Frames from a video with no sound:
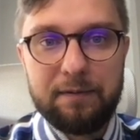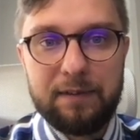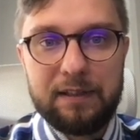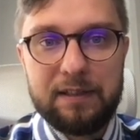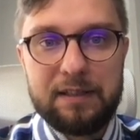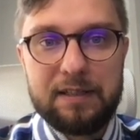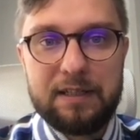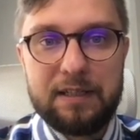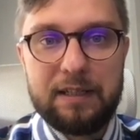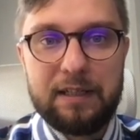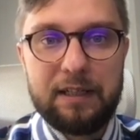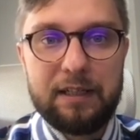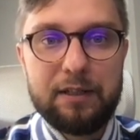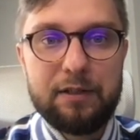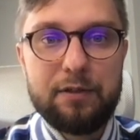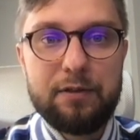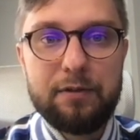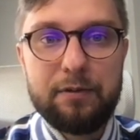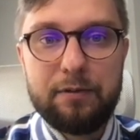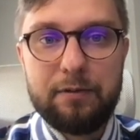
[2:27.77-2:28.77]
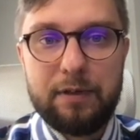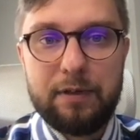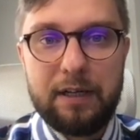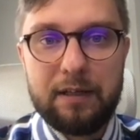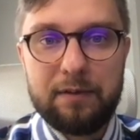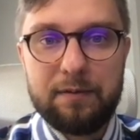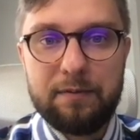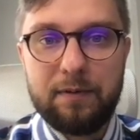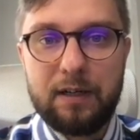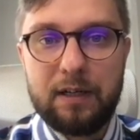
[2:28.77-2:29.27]
we take 2
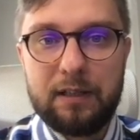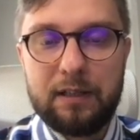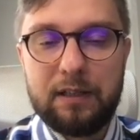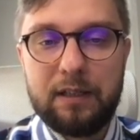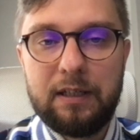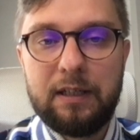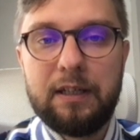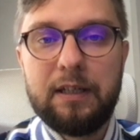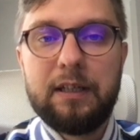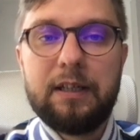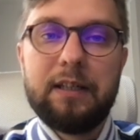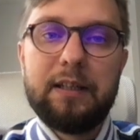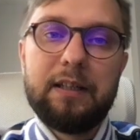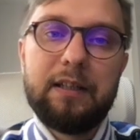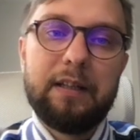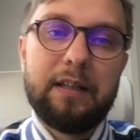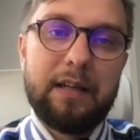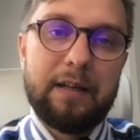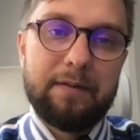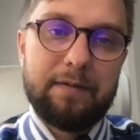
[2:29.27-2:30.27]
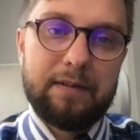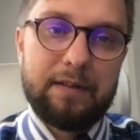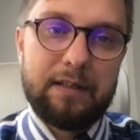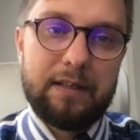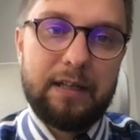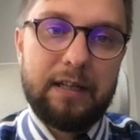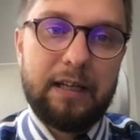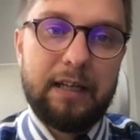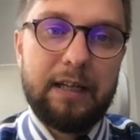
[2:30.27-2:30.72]
and 1 left.